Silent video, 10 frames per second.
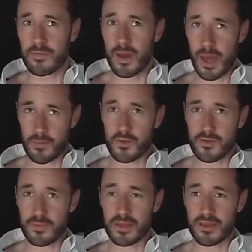able to
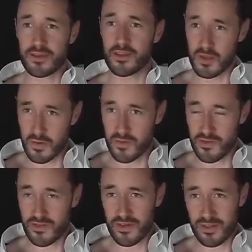be
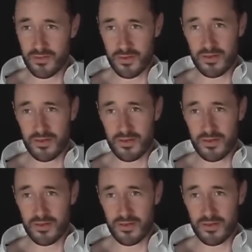used in the